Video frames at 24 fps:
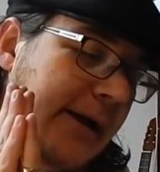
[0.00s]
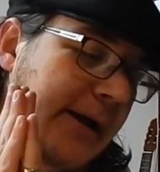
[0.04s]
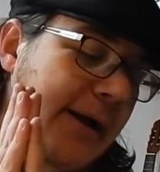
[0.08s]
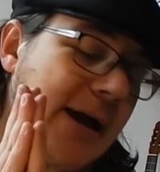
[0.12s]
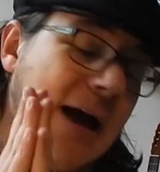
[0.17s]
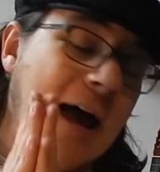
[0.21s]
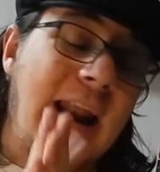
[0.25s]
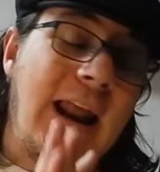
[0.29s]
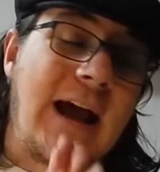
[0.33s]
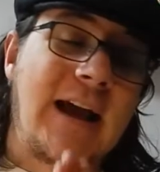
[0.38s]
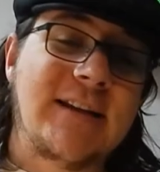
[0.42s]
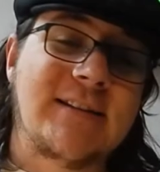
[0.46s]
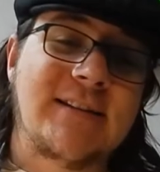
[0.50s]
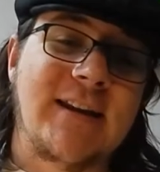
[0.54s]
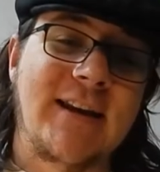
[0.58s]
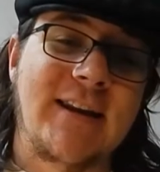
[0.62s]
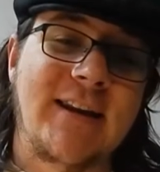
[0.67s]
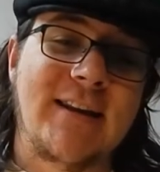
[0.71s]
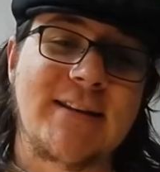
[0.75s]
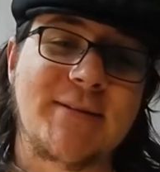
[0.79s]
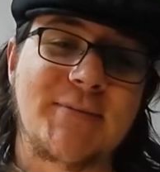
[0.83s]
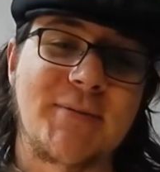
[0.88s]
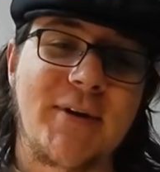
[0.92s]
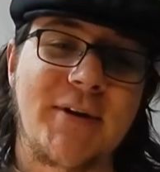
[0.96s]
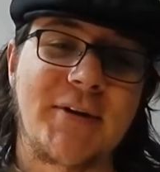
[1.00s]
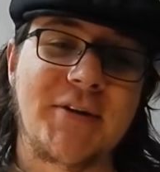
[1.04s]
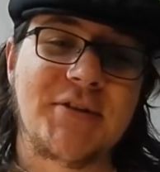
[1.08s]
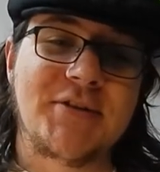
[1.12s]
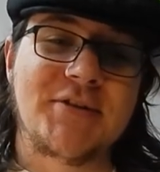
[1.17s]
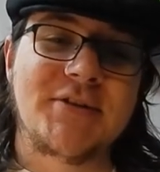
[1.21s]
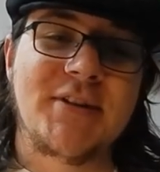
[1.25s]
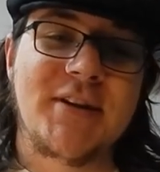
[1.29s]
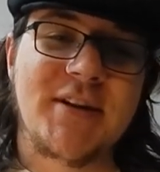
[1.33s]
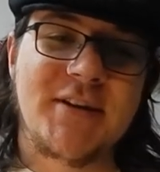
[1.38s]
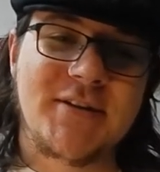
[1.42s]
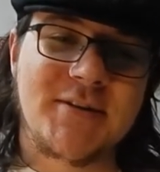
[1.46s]
I like saying it, to be
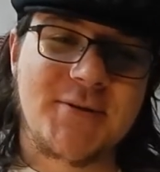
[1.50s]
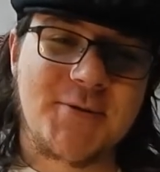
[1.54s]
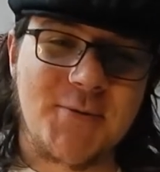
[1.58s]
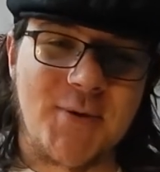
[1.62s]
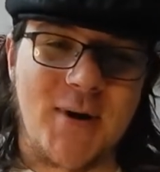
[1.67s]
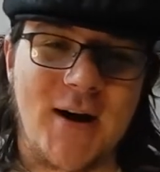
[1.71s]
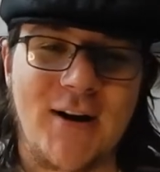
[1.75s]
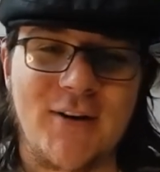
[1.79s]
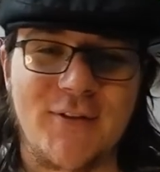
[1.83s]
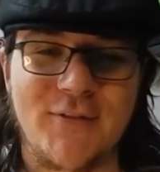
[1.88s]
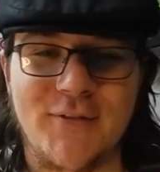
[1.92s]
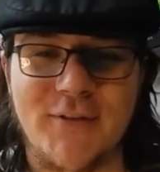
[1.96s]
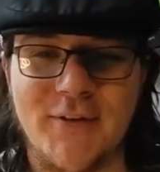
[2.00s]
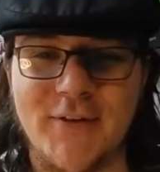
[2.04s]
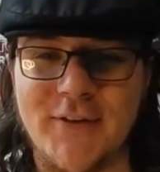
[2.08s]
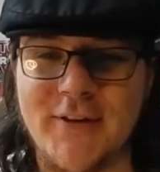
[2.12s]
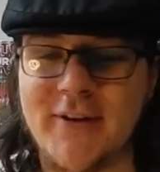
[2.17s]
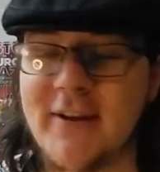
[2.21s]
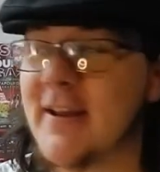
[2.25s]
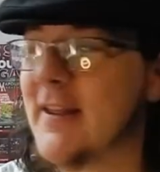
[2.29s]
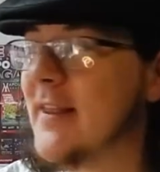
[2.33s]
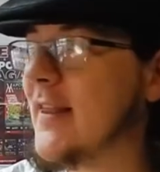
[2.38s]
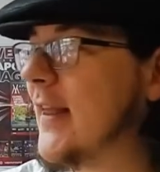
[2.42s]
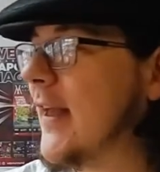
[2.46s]
honest, it's quite fun.